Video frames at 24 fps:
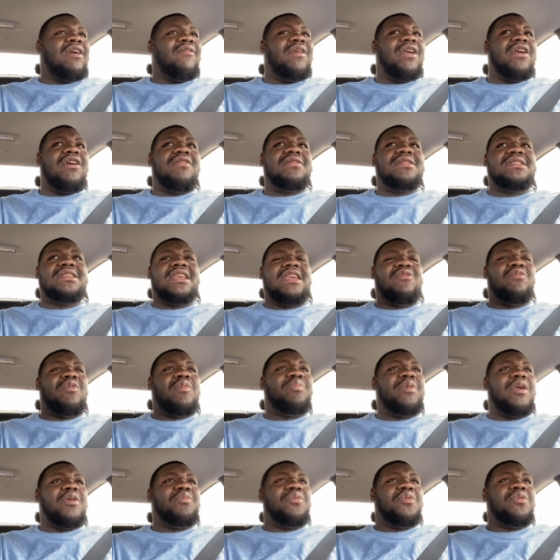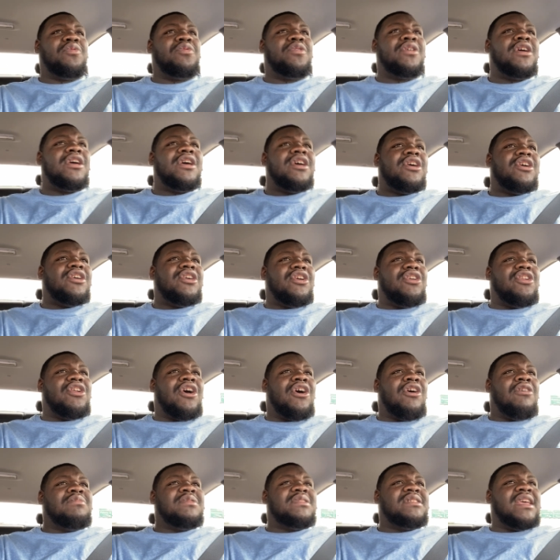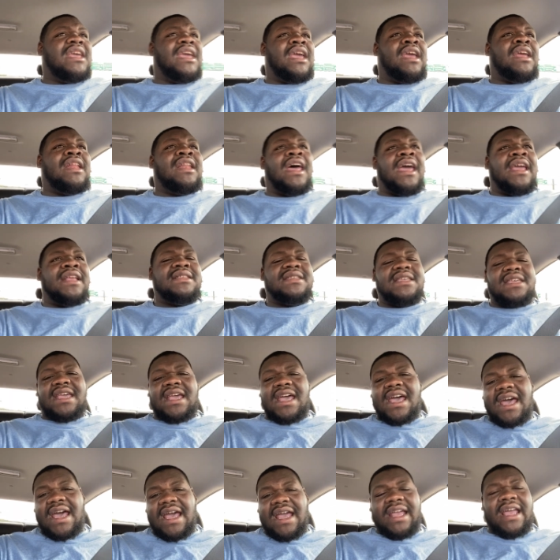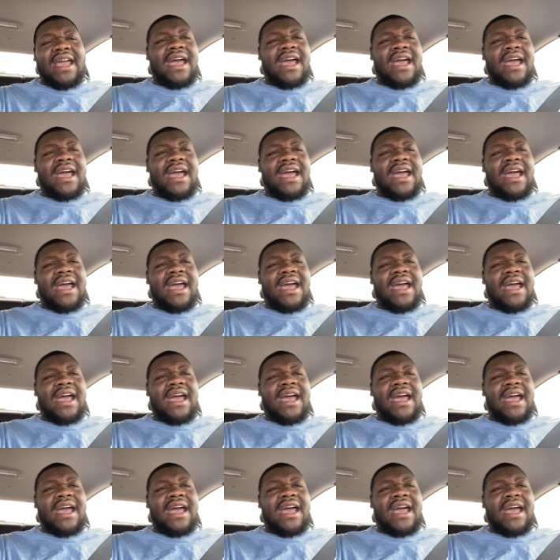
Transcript: We're going to see what people, you know what I'm saying, like T.I.